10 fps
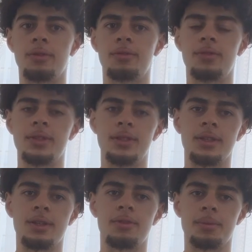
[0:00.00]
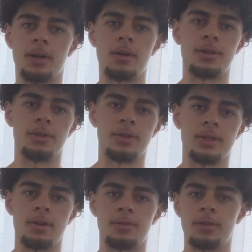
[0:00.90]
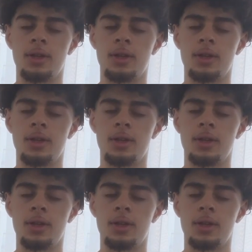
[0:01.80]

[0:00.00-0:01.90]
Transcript: fatigue from the cardio and stuff.